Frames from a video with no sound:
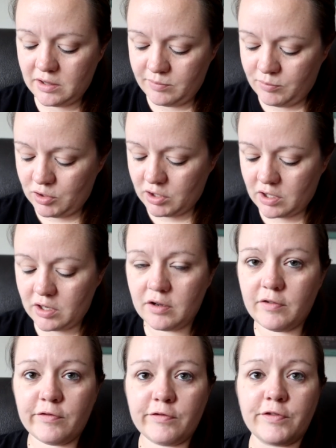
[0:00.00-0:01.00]
the book
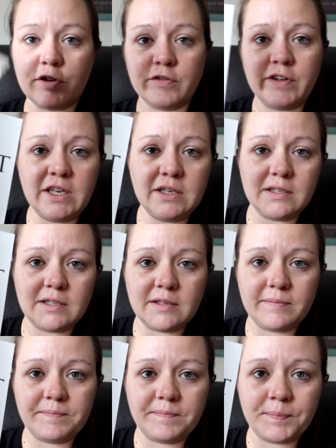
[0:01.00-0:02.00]
Fervent,